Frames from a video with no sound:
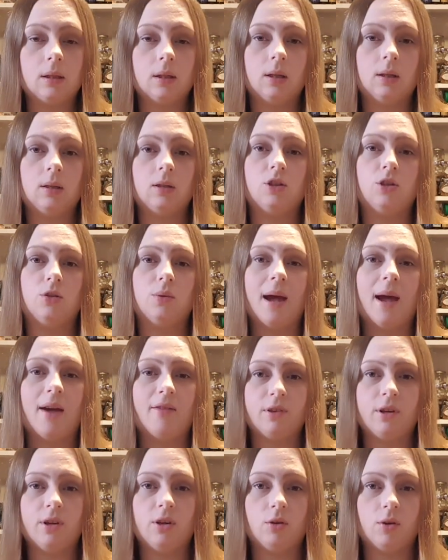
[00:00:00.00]
things you
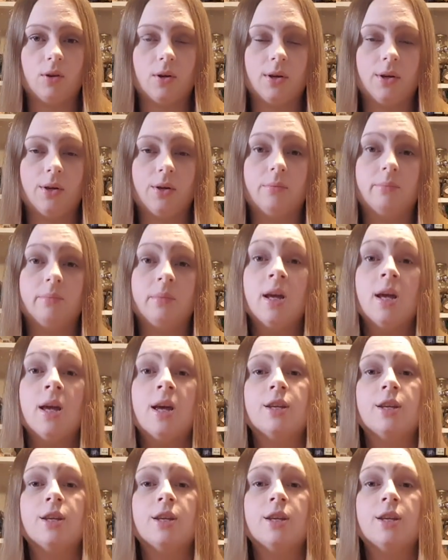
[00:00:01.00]
have in your home.